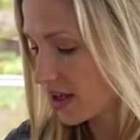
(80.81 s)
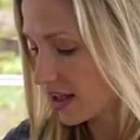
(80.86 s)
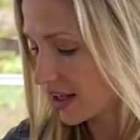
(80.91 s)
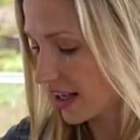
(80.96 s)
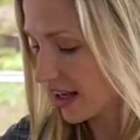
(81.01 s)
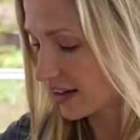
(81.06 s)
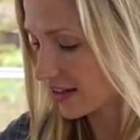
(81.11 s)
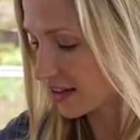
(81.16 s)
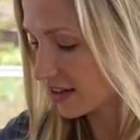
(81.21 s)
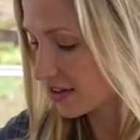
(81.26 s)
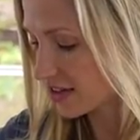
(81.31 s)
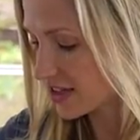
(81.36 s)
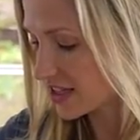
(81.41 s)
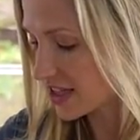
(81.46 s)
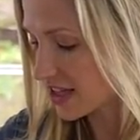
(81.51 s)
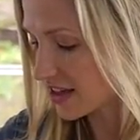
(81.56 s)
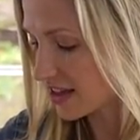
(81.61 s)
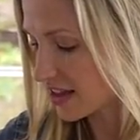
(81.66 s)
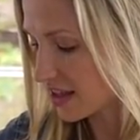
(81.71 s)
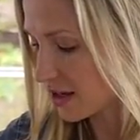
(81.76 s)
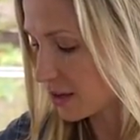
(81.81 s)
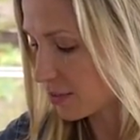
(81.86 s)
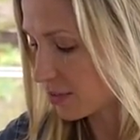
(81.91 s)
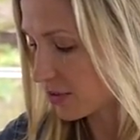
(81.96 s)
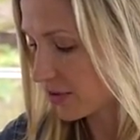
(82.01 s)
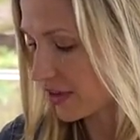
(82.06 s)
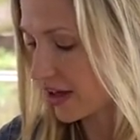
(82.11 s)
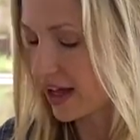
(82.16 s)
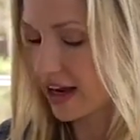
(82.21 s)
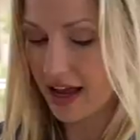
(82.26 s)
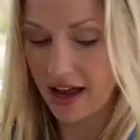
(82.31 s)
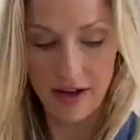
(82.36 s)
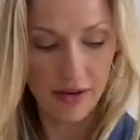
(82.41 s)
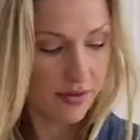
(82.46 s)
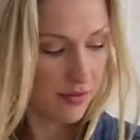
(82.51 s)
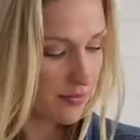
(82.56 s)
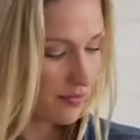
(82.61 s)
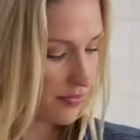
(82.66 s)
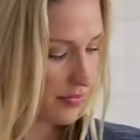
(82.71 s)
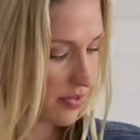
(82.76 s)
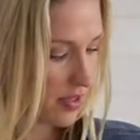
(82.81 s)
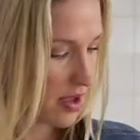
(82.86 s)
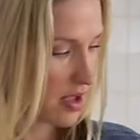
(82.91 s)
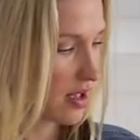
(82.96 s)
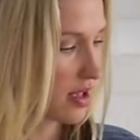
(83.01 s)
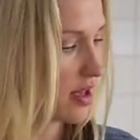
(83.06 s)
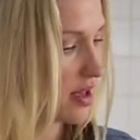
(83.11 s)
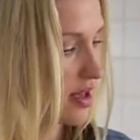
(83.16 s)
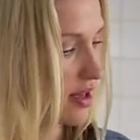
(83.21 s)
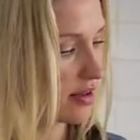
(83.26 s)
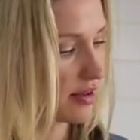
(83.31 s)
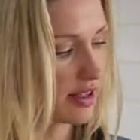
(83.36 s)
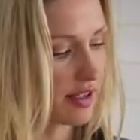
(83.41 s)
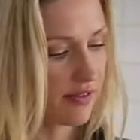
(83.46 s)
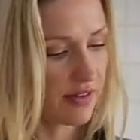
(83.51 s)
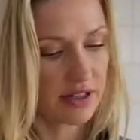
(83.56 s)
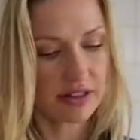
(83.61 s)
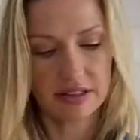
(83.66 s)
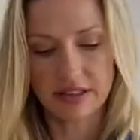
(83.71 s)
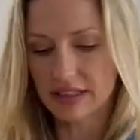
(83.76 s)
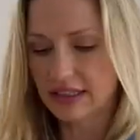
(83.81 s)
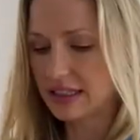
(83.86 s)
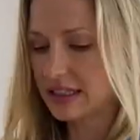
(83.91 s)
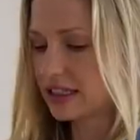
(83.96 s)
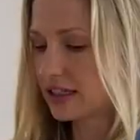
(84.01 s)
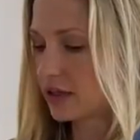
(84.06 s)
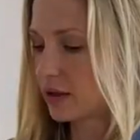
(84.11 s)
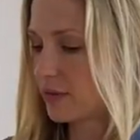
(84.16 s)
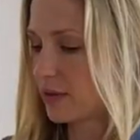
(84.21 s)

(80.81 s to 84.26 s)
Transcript: Get a little seasoning there, pull that out. Give it a little